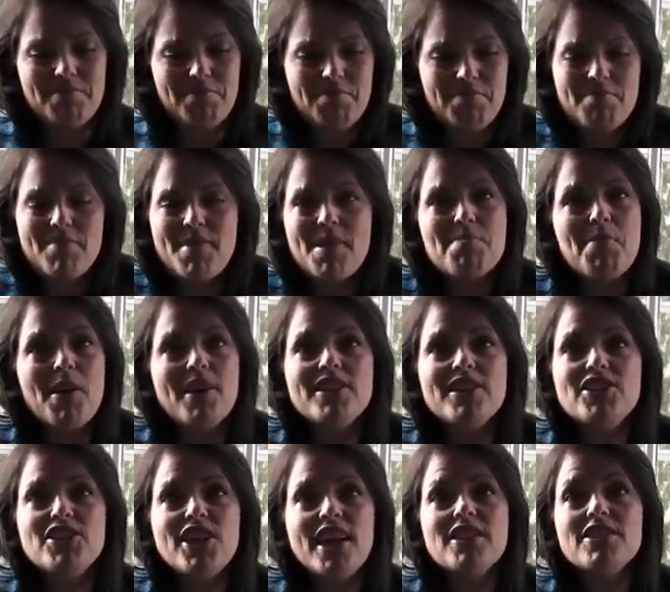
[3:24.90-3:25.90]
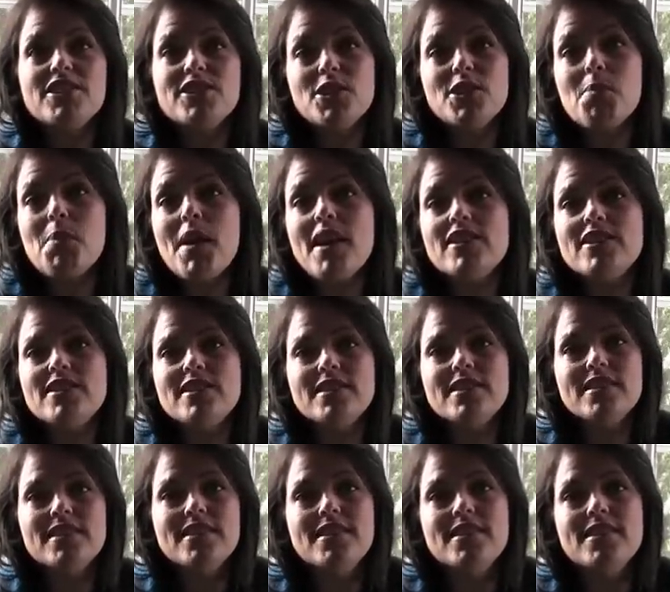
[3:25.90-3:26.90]
my body's changed so
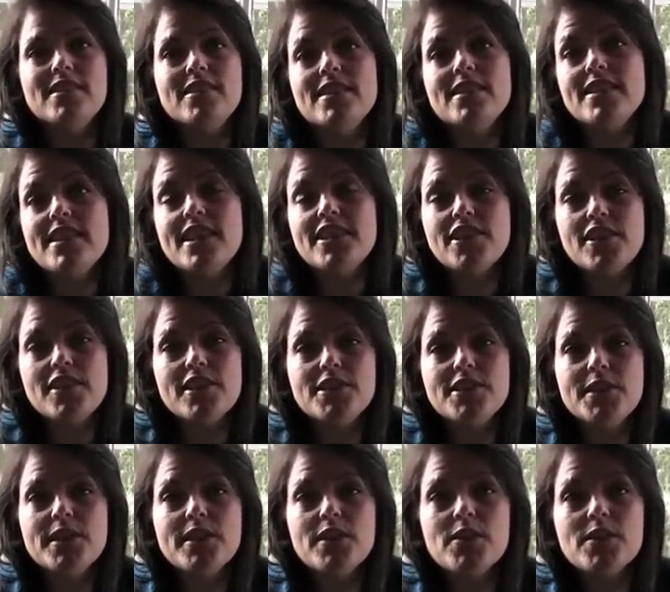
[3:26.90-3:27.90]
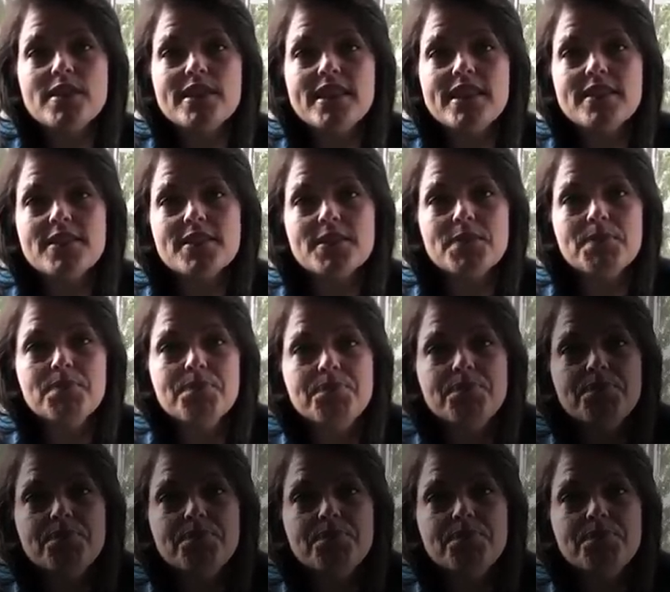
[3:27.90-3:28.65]
much since I started doing those things.